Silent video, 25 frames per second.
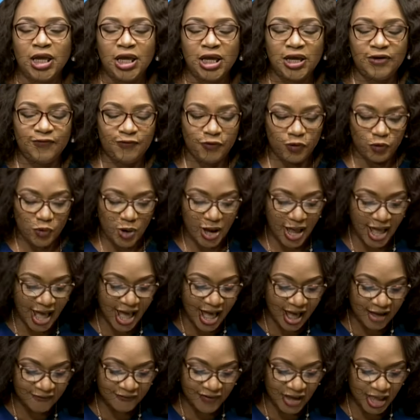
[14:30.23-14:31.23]
If you
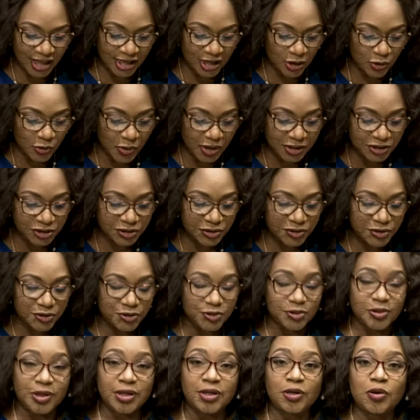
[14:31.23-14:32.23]
have any questions,
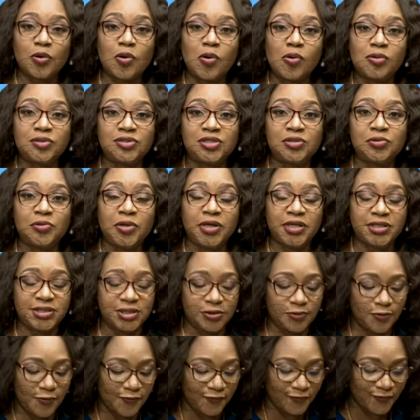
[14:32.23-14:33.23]
you can call zero eight
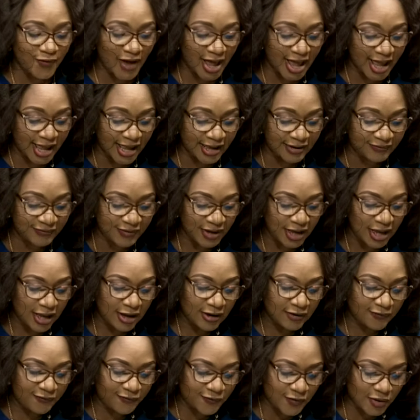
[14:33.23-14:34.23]
zero five,
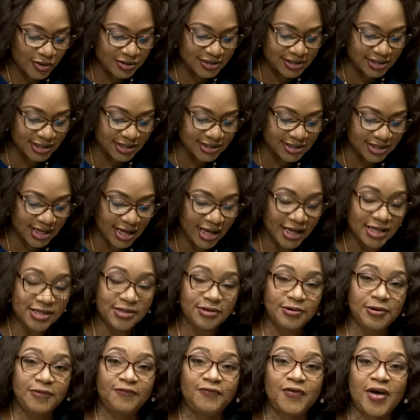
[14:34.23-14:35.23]
four six eight,
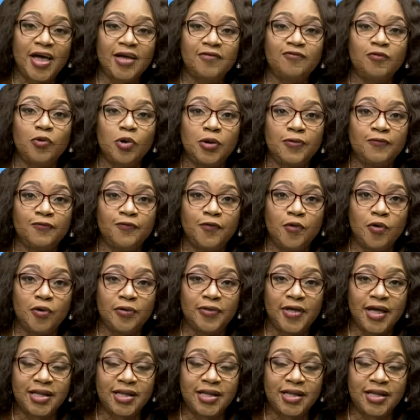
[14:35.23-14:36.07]
three five one four.